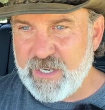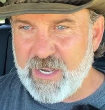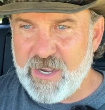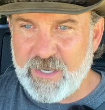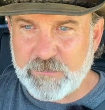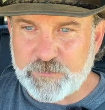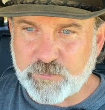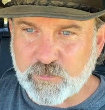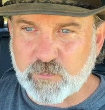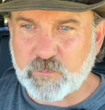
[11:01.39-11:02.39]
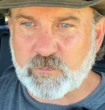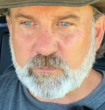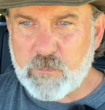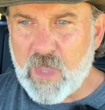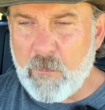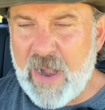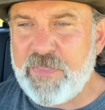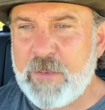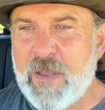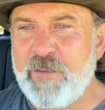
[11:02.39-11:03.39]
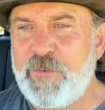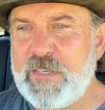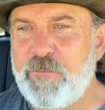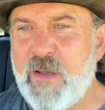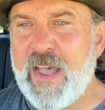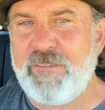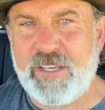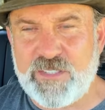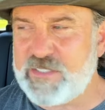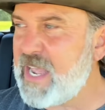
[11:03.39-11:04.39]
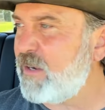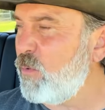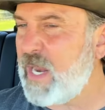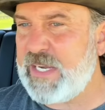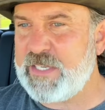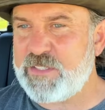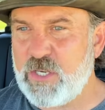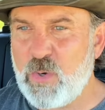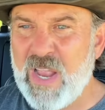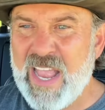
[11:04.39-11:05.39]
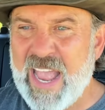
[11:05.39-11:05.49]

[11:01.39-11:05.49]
But I think my 55 does exactly what I need it to do.